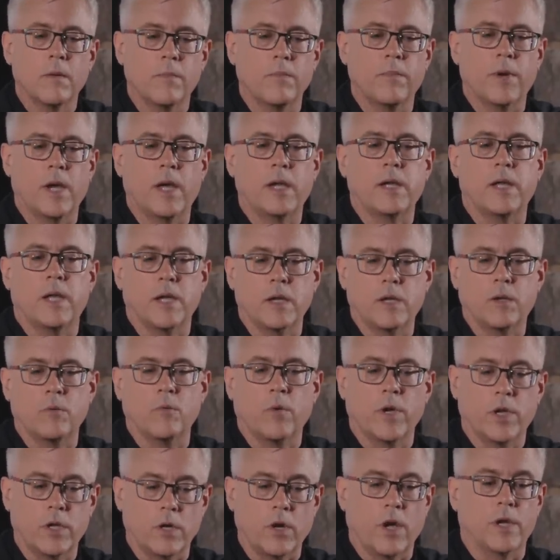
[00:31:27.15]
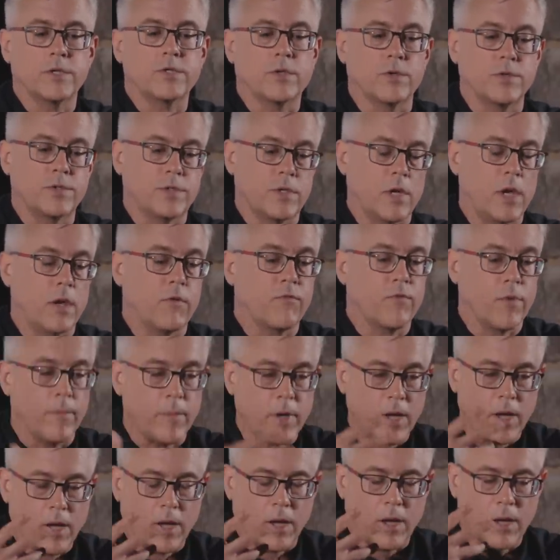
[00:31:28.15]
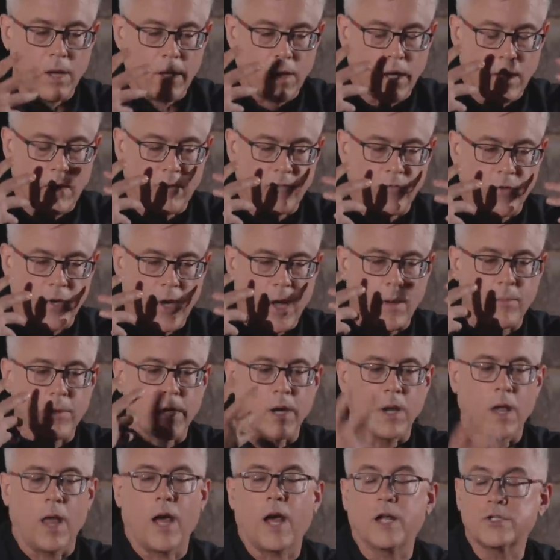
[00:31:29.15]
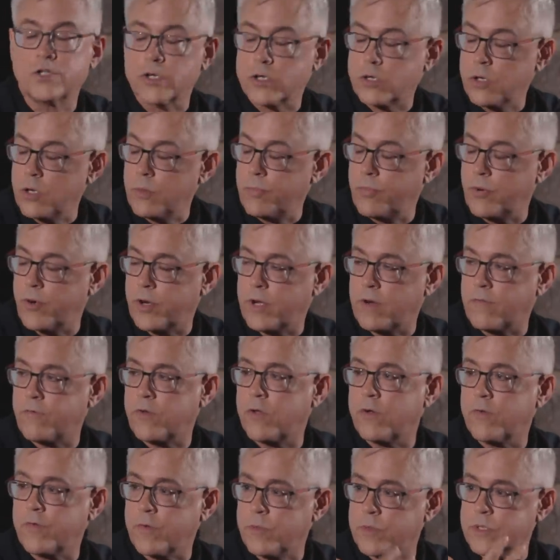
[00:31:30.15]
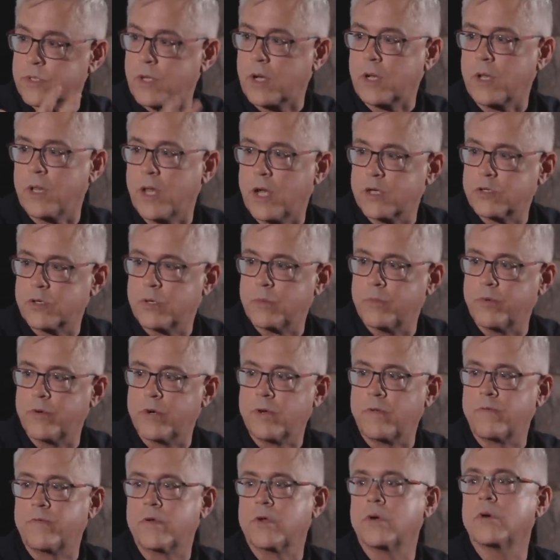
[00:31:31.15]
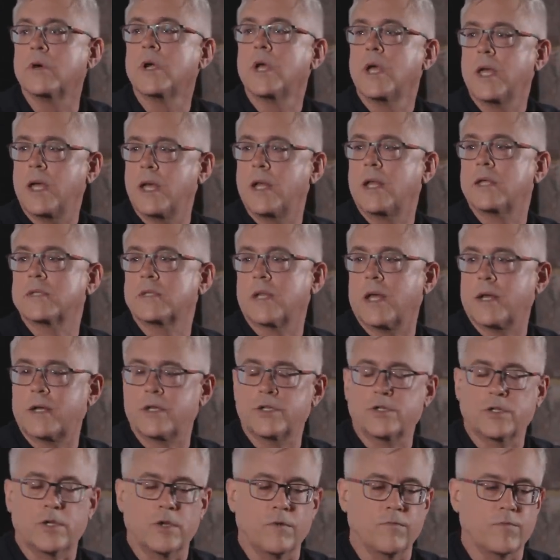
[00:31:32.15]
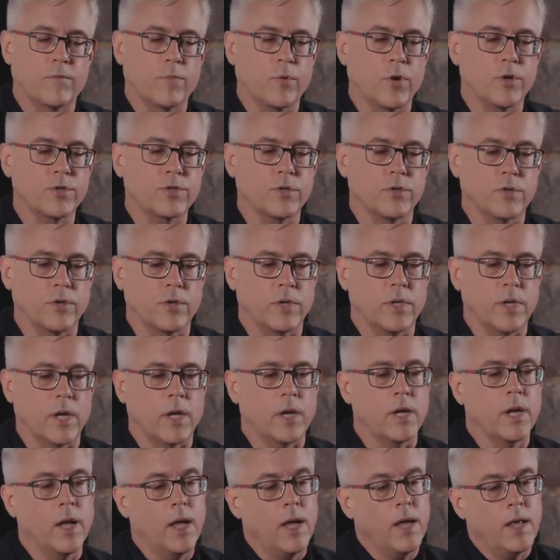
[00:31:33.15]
but we can also say from a phenomenological point of view, from a psychological point of view, it has not achieved personhood yet.